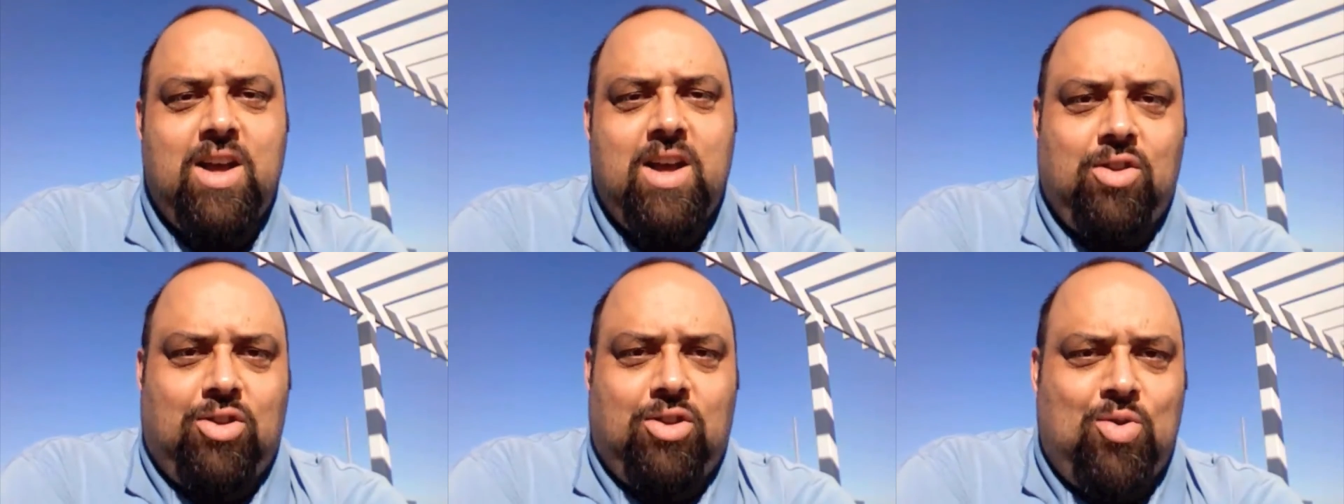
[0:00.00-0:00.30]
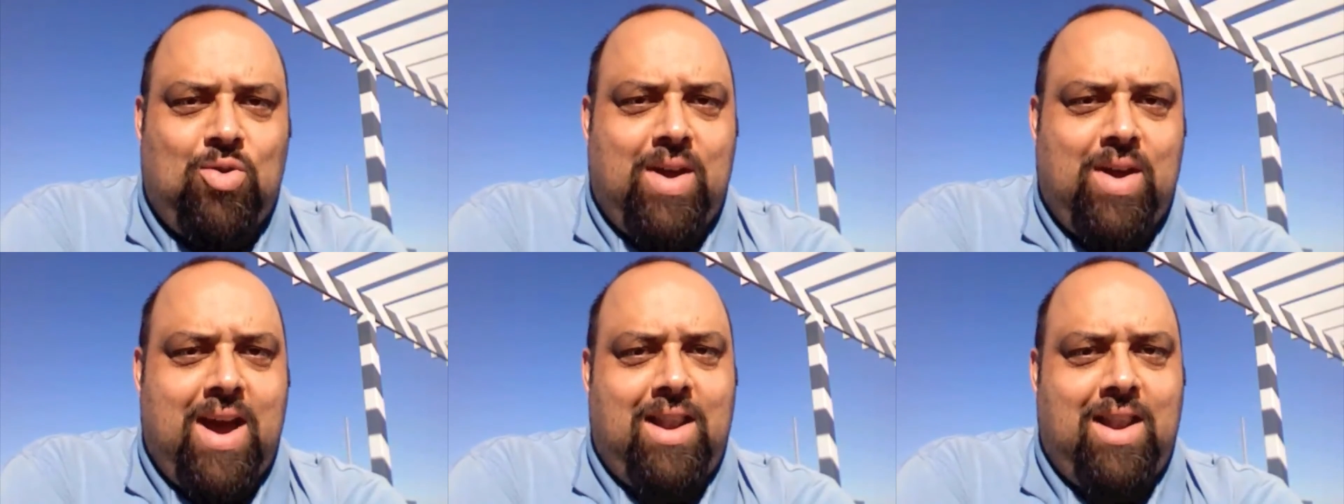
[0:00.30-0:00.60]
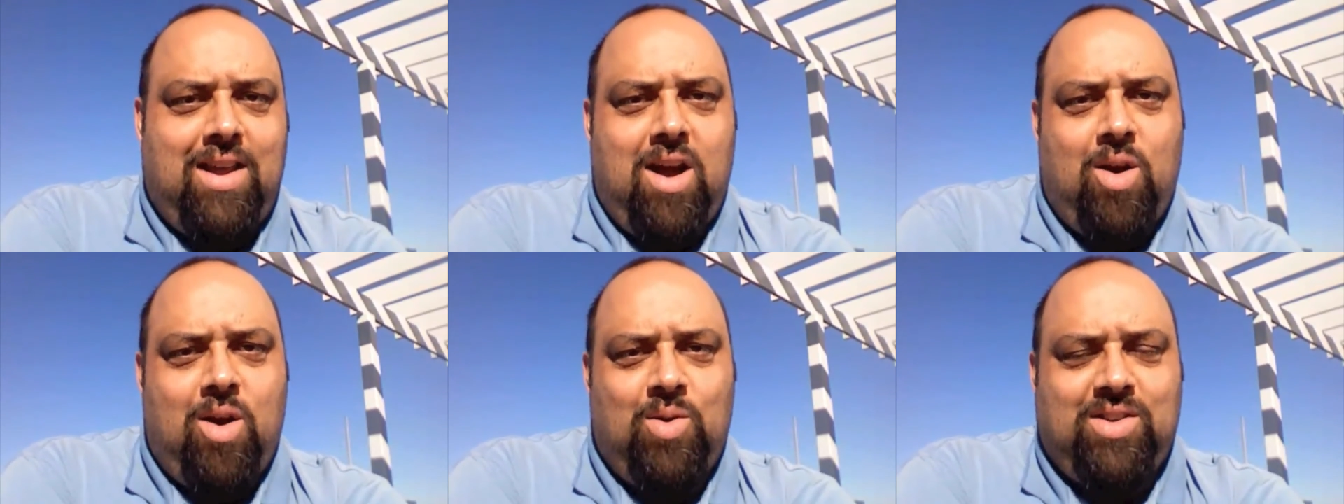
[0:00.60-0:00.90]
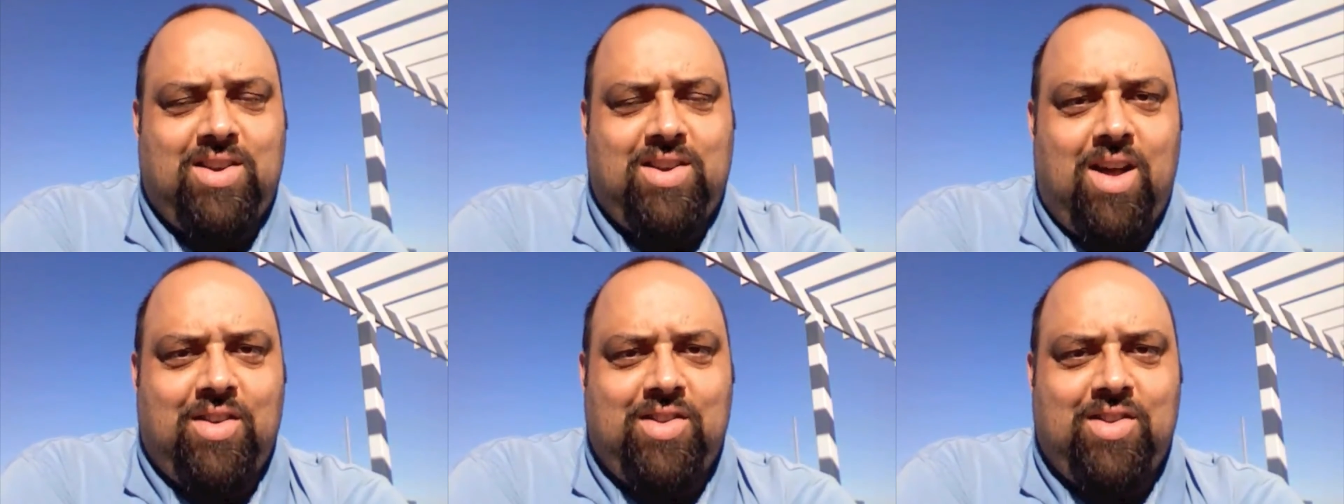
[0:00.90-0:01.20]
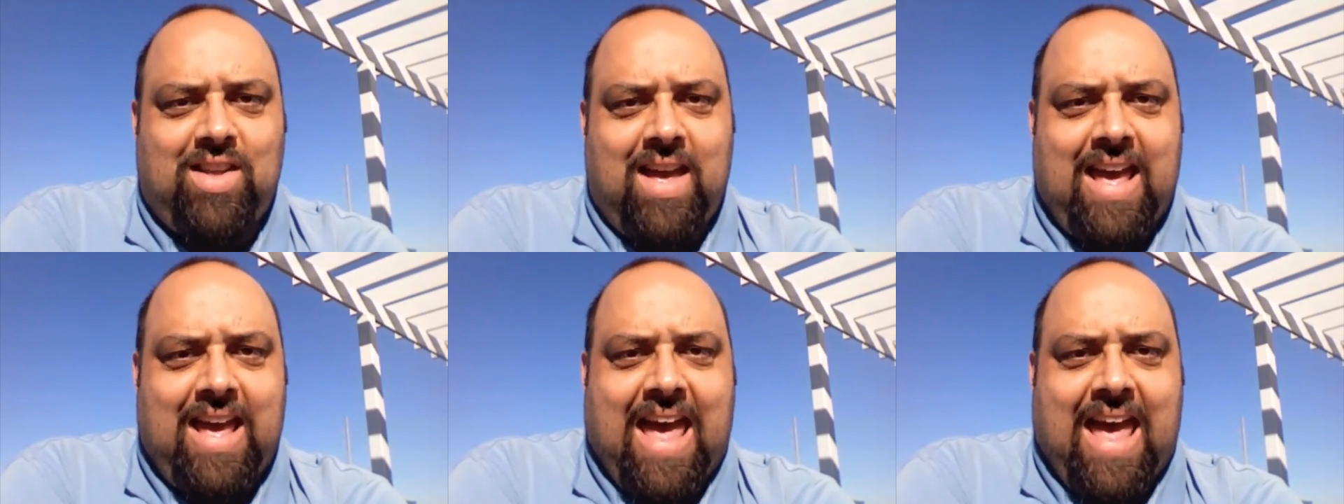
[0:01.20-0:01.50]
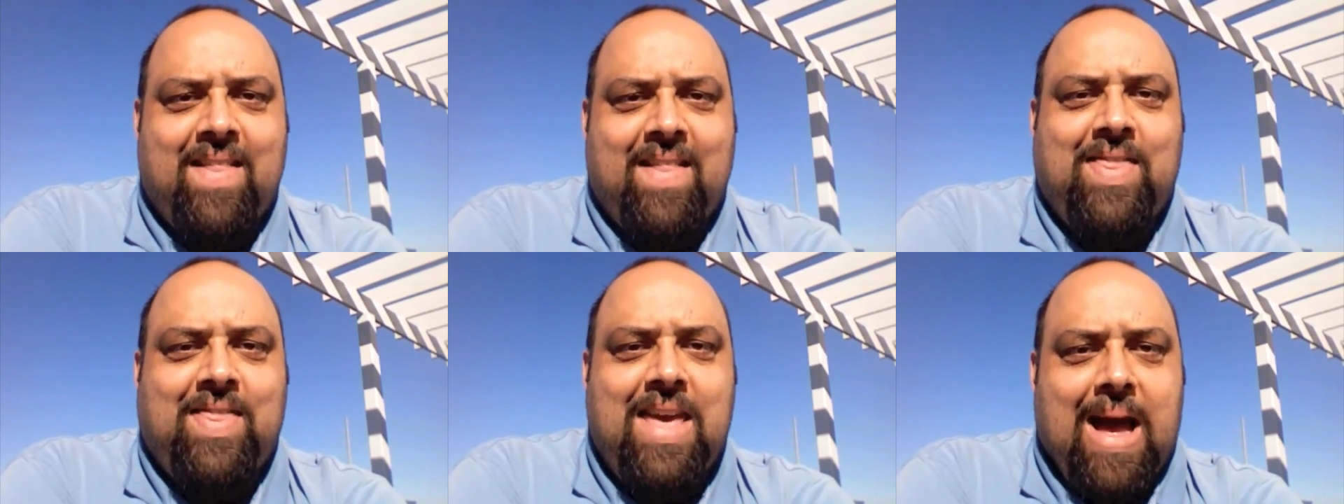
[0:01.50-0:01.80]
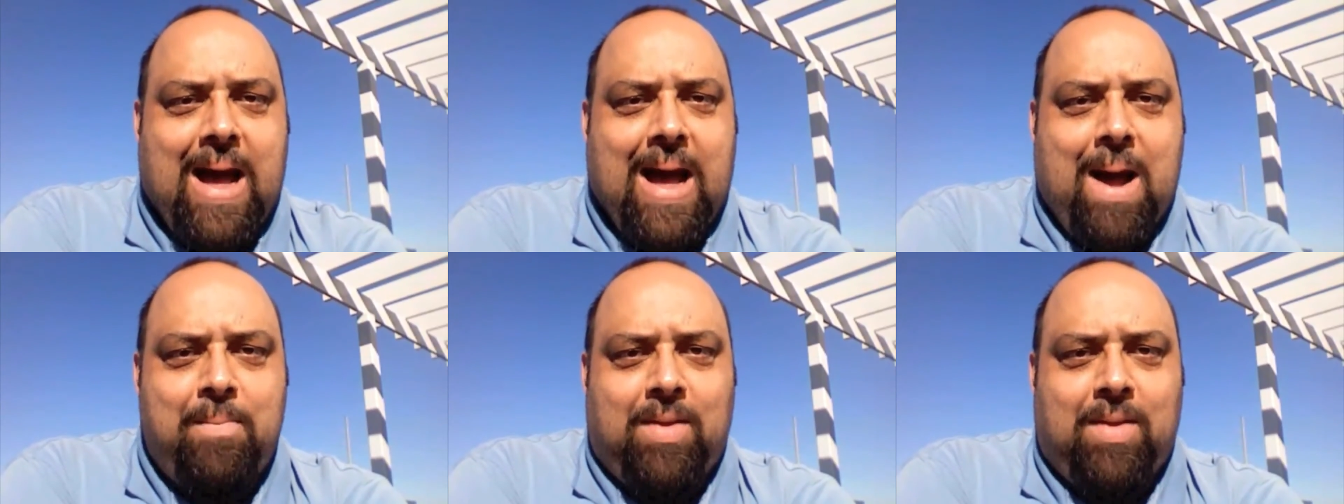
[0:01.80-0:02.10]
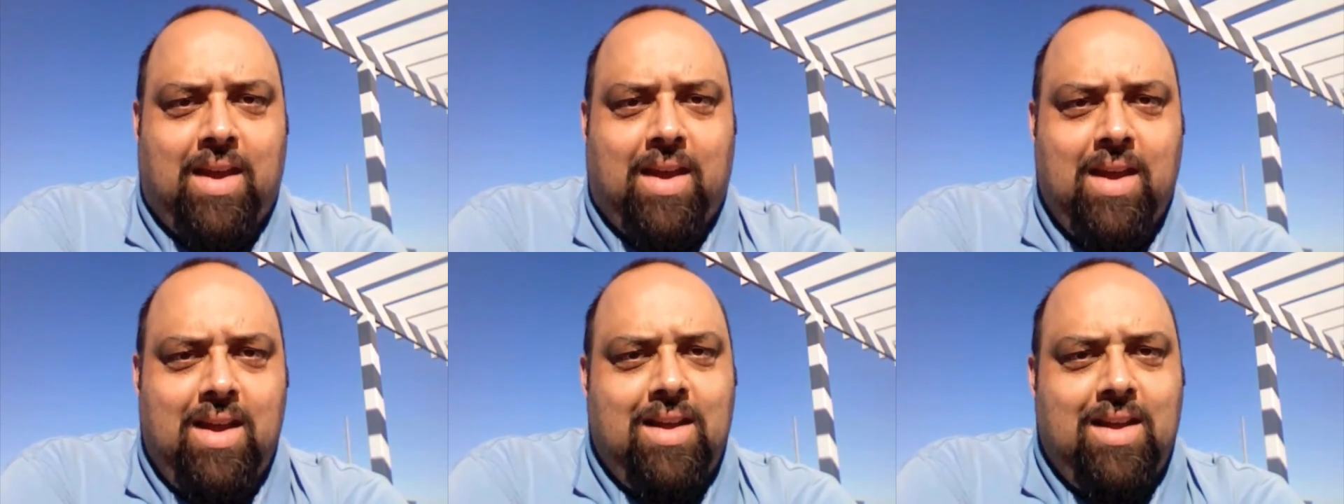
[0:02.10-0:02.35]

two-night hotel stay at the Omni.